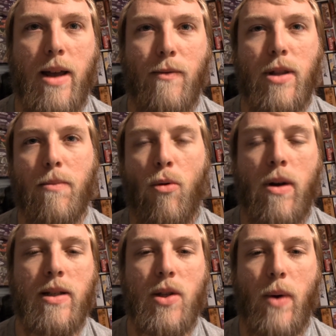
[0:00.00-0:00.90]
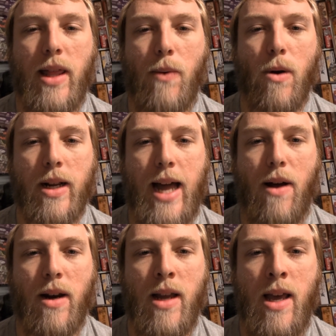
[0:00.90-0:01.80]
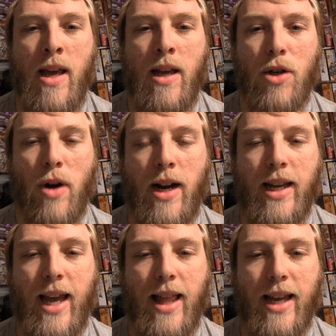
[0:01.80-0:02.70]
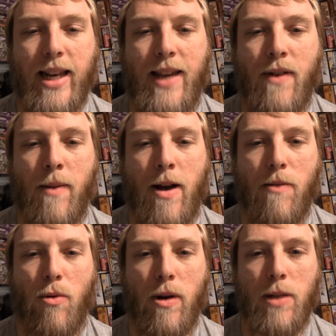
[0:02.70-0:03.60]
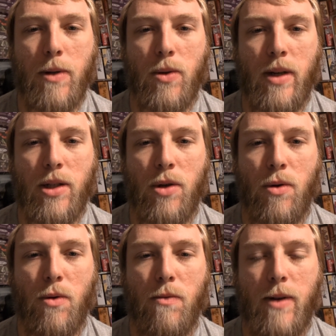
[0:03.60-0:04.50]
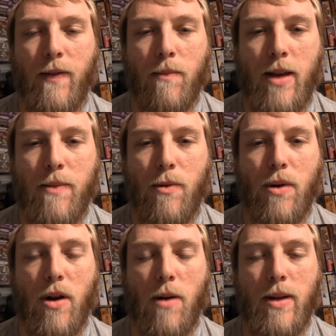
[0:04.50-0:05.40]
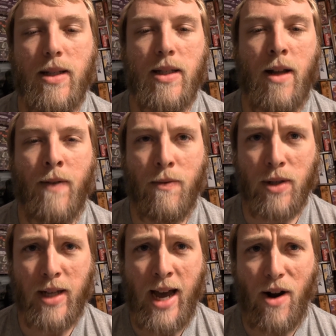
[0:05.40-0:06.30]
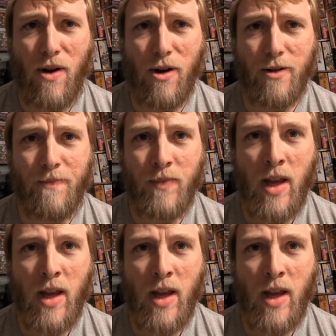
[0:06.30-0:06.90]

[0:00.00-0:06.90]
And with the points, the way they work out, trying to get like an even amount of points between two different people with armies and stuff, it was kind of hard.